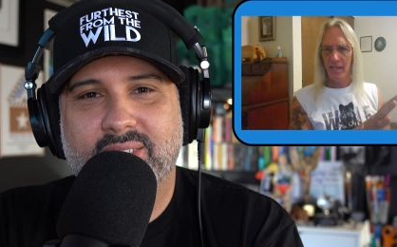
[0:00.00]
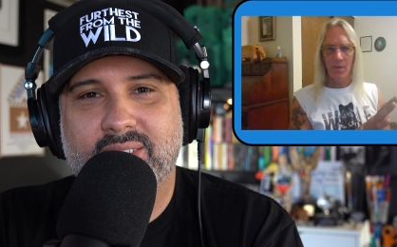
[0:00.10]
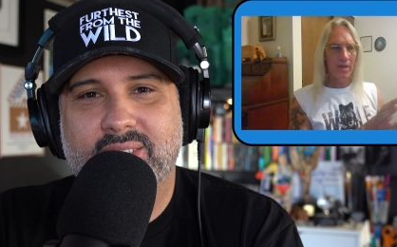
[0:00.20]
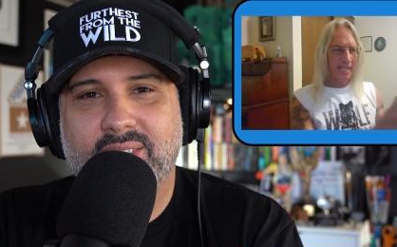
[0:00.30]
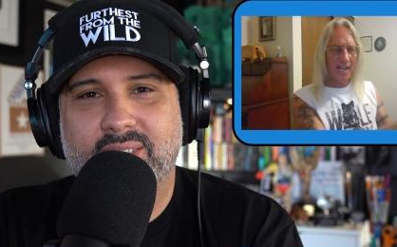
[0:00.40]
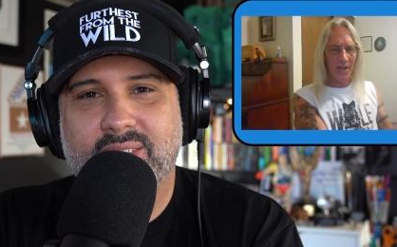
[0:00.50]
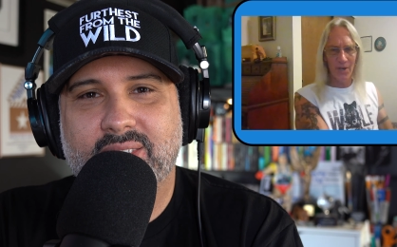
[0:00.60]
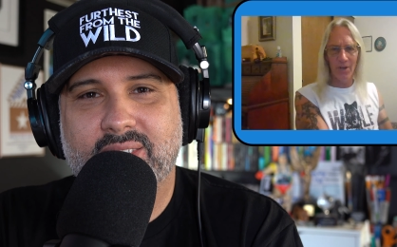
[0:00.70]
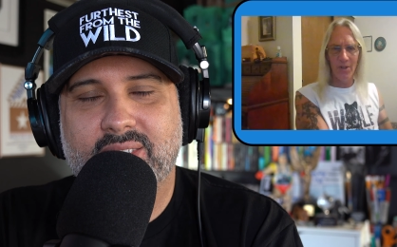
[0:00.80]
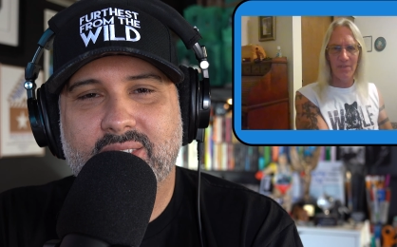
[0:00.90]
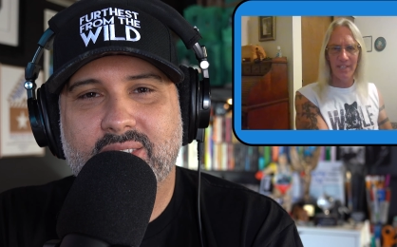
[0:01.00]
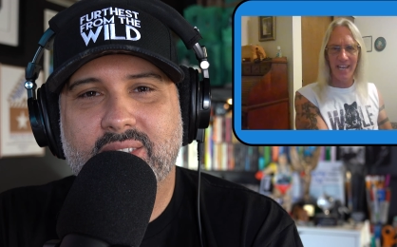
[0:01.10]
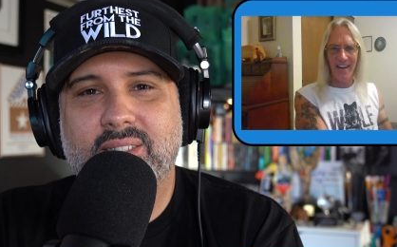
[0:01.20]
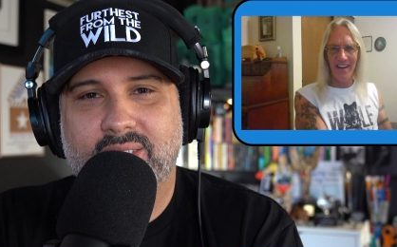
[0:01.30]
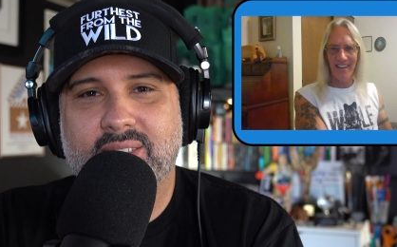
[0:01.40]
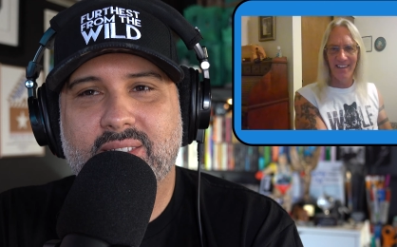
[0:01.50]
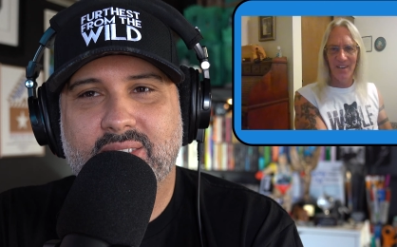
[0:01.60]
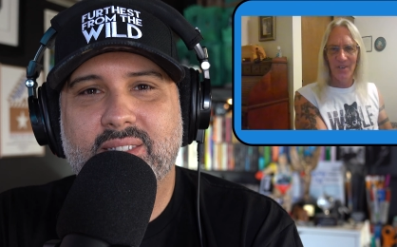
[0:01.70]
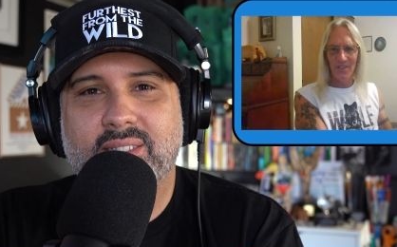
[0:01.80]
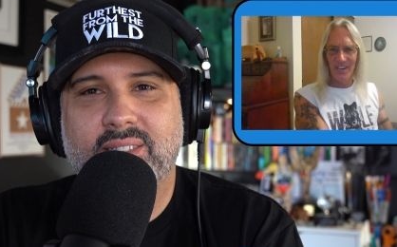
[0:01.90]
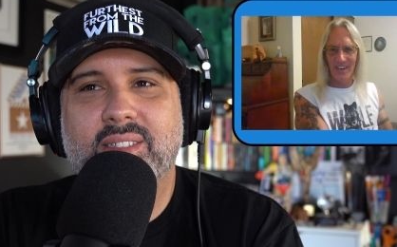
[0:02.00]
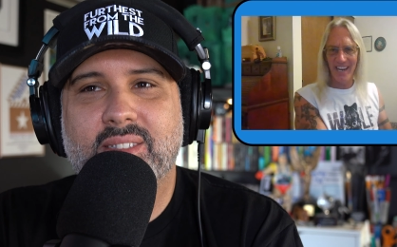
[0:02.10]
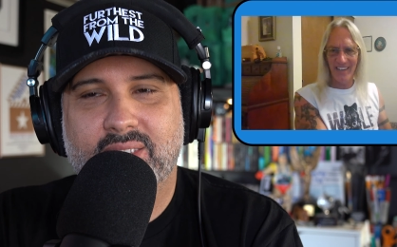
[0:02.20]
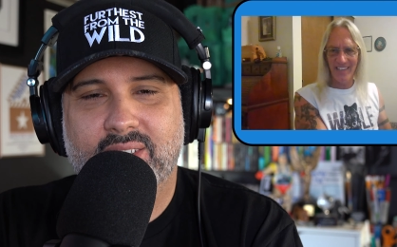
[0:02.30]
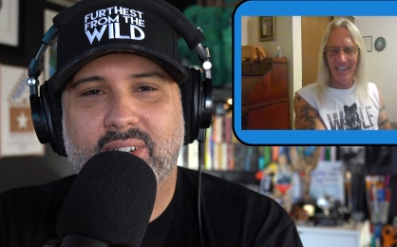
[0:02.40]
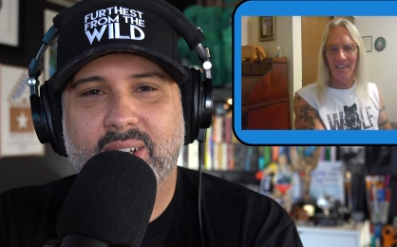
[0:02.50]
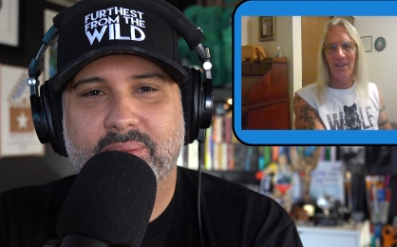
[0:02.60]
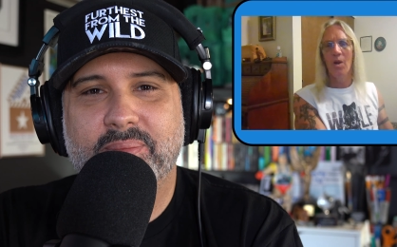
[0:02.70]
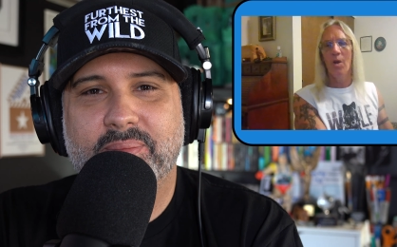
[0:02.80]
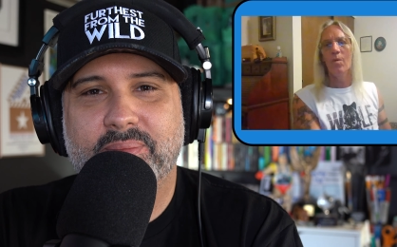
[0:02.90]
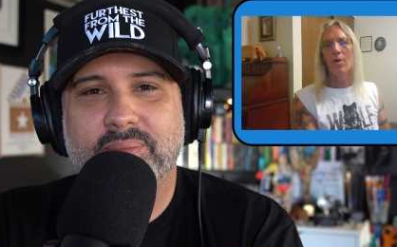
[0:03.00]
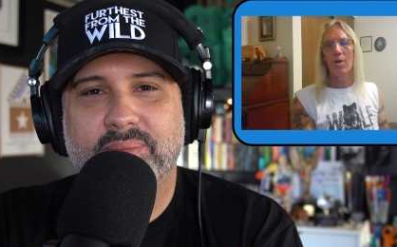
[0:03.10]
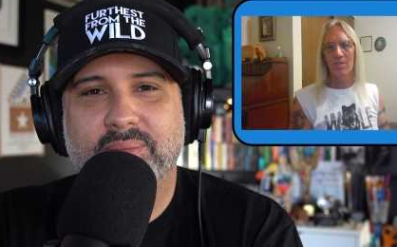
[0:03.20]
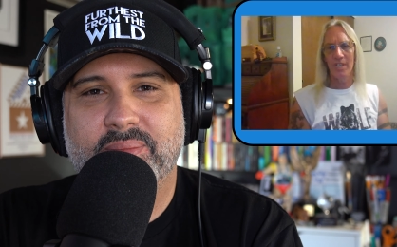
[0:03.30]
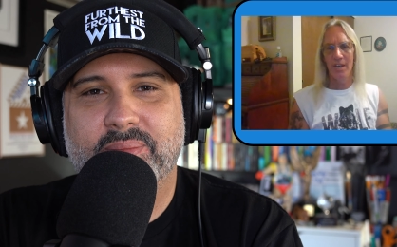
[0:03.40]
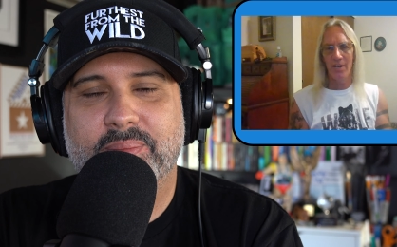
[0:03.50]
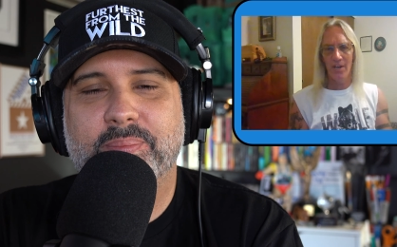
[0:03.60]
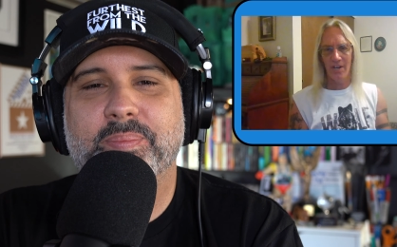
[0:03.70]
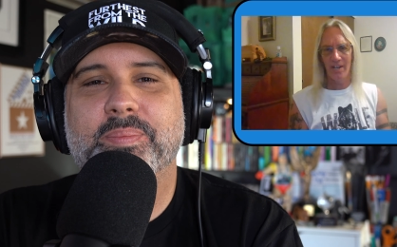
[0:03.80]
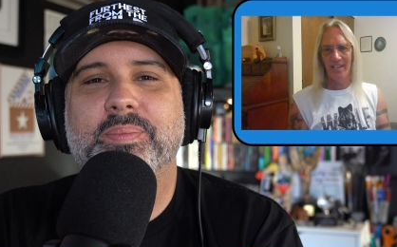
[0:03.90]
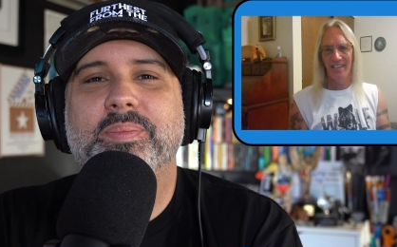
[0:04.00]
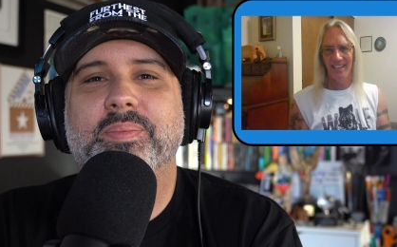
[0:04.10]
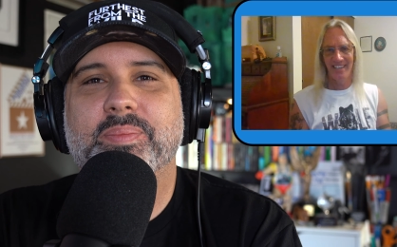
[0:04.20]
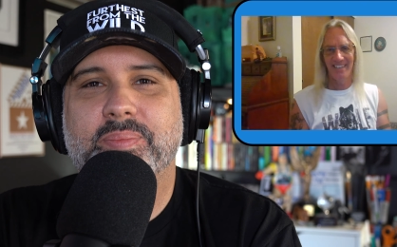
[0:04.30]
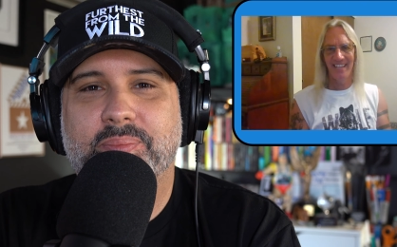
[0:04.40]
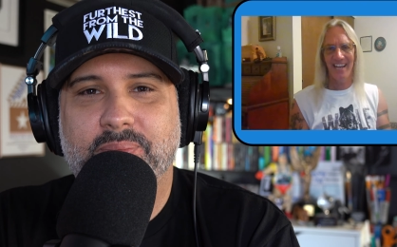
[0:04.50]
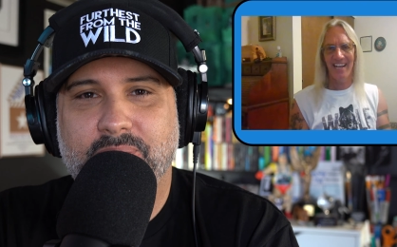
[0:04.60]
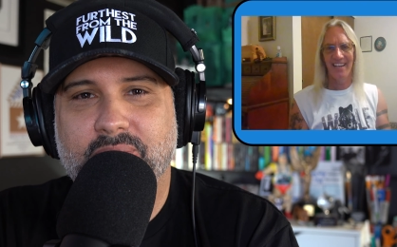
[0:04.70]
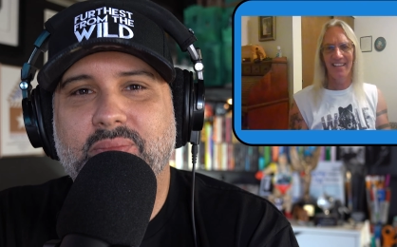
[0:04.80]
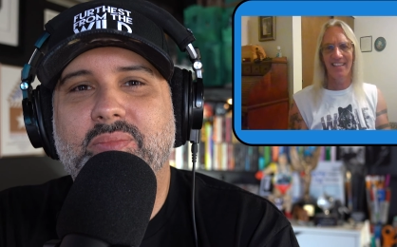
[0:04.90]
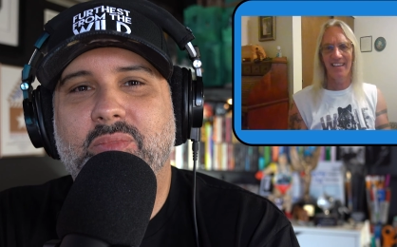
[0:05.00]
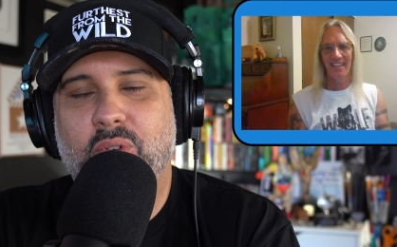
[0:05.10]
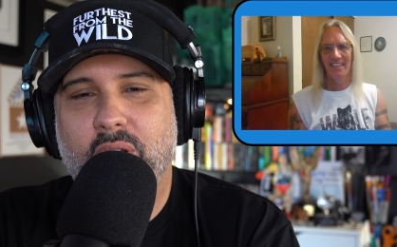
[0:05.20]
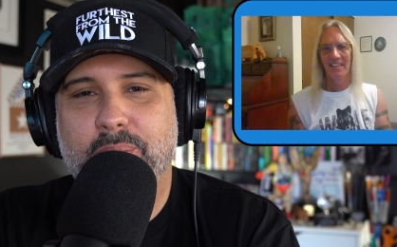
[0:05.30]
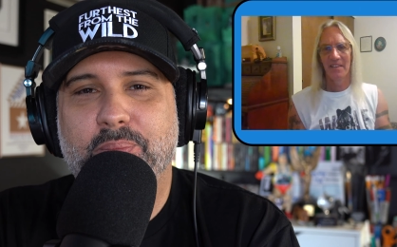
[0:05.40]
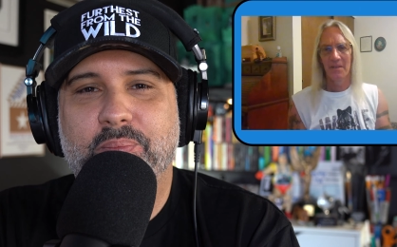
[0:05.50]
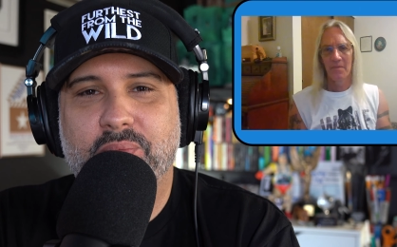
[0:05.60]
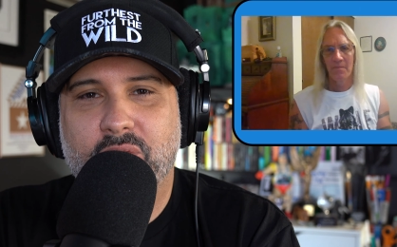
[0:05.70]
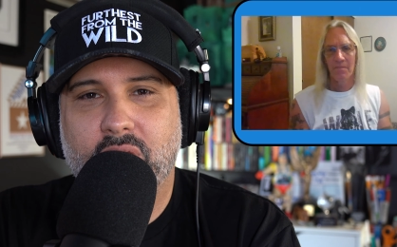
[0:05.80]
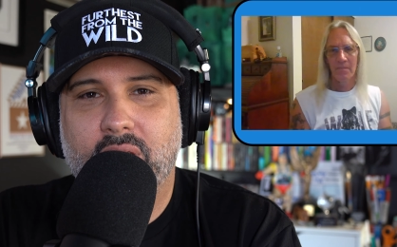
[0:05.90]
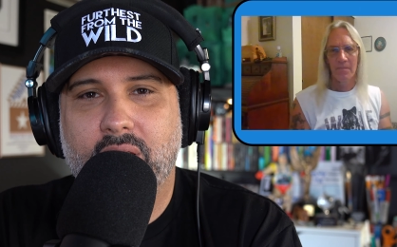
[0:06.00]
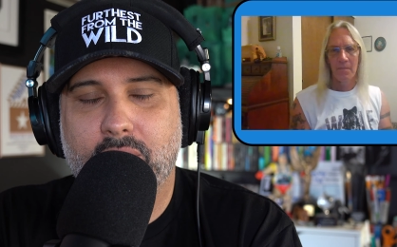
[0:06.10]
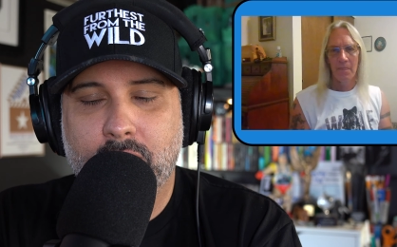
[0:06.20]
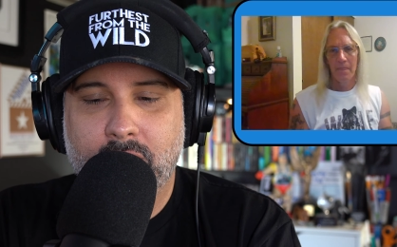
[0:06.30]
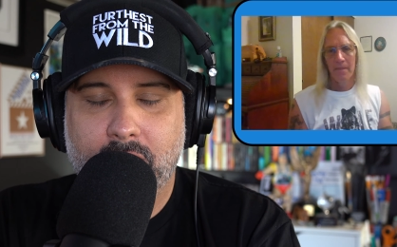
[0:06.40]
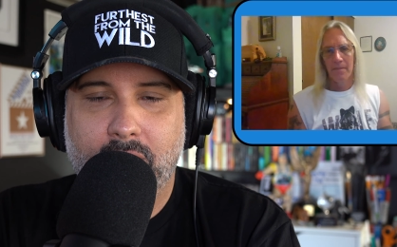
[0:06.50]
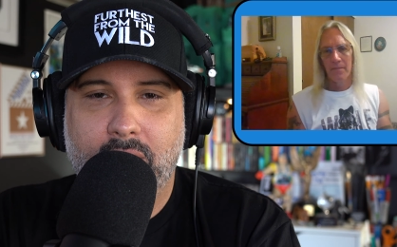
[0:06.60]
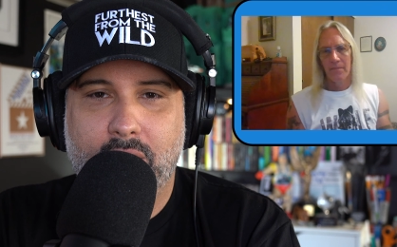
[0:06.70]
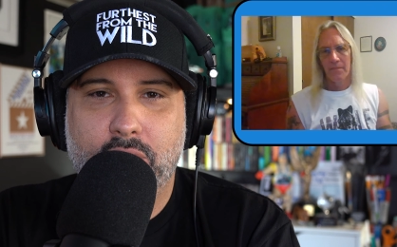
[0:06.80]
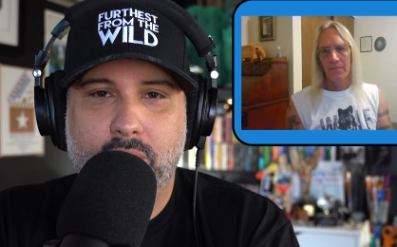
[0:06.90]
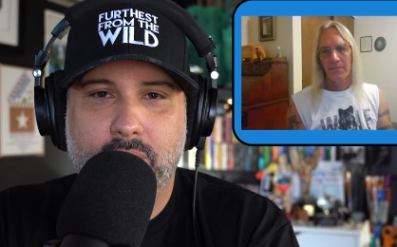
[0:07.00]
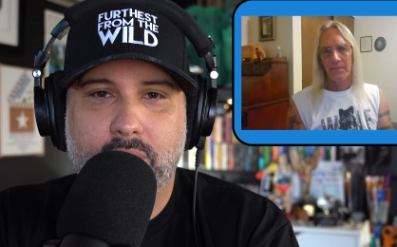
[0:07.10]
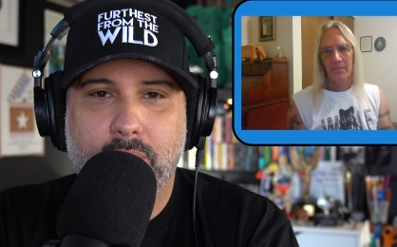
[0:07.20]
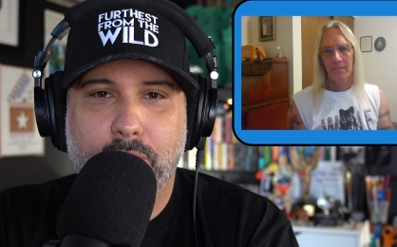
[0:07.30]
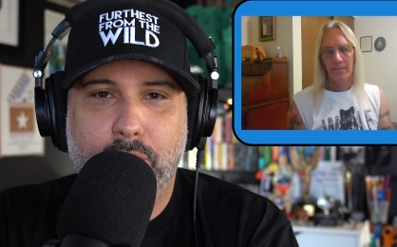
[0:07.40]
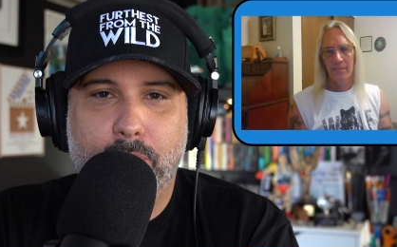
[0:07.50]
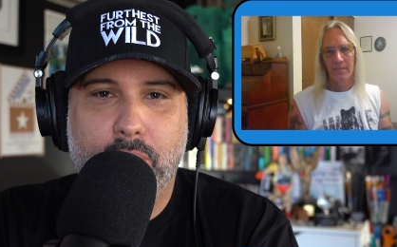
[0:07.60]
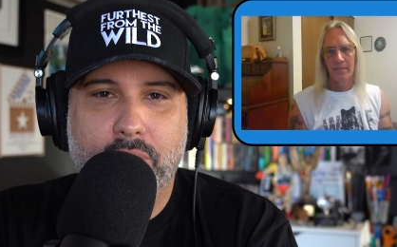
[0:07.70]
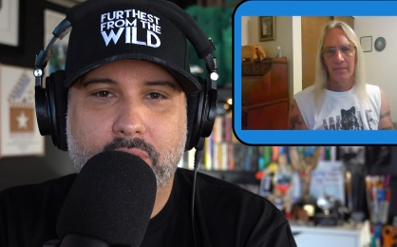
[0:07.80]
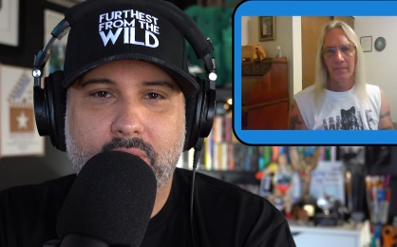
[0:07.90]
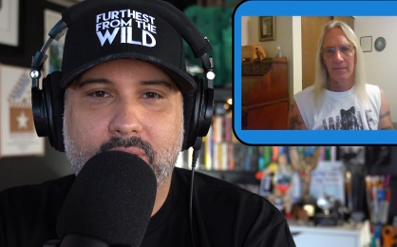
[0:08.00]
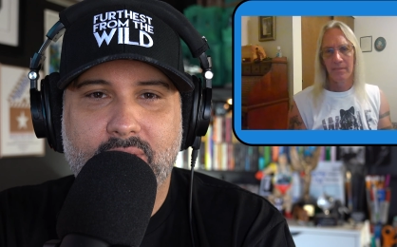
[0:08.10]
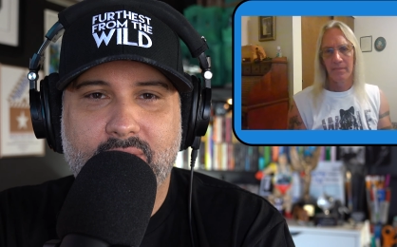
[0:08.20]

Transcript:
Speaker 1: They want that girl over there who's their caretaker. Right. We'll go see mm-hmm. her. You know that kind of thing. Right.
Speaker 2: So they kind of they kind of choose their their person.